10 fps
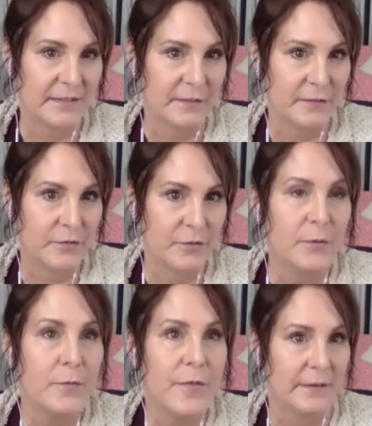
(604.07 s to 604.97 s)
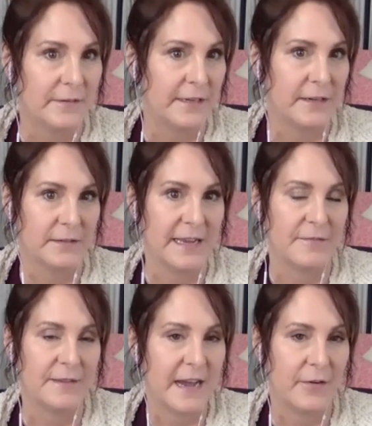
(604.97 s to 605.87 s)
It's truth living your life
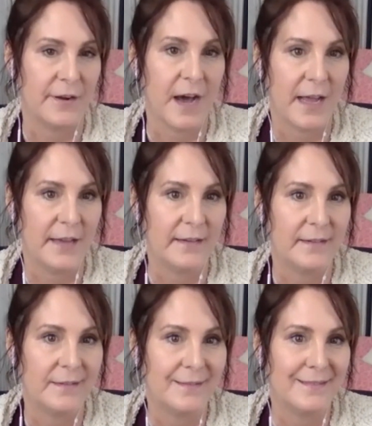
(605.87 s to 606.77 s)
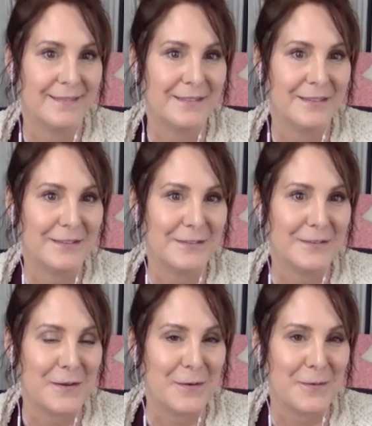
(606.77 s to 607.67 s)
now, not, you
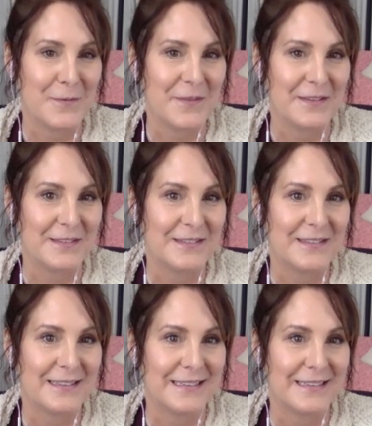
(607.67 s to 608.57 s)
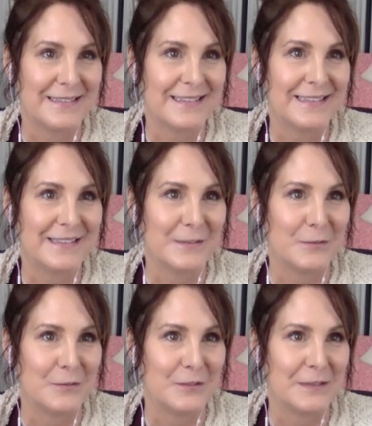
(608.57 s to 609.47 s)
know, this
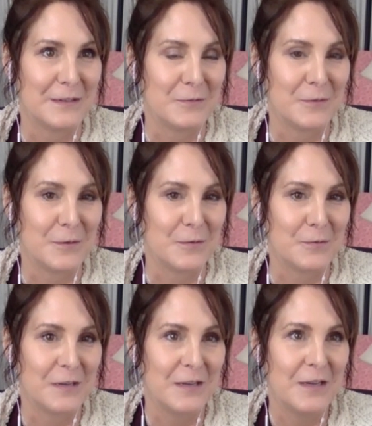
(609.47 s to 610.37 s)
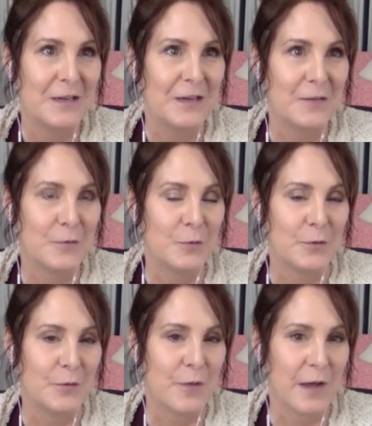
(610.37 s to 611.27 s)
illusion of who
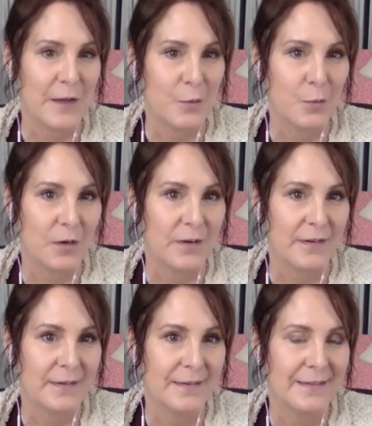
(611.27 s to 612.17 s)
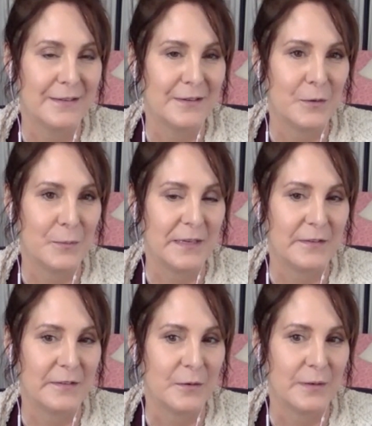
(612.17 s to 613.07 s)
you thought you were, you know, being
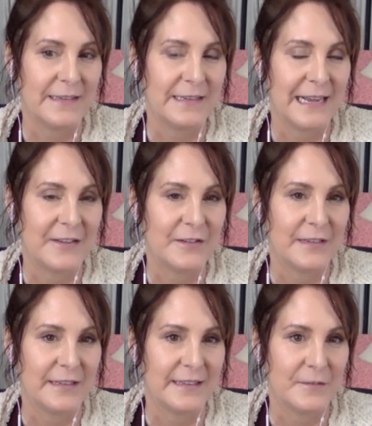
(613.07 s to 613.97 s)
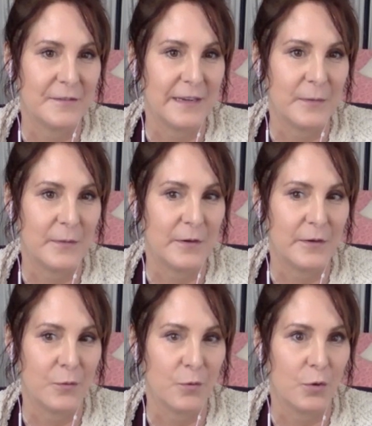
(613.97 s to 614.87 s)
so attached and identified with all
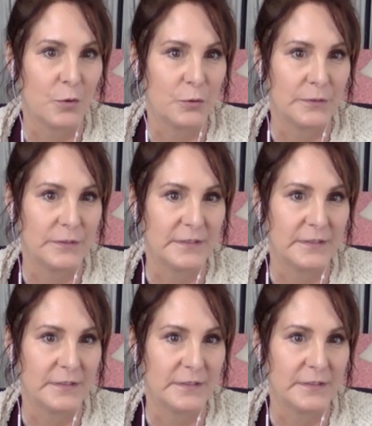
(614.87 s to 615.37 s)
your roles.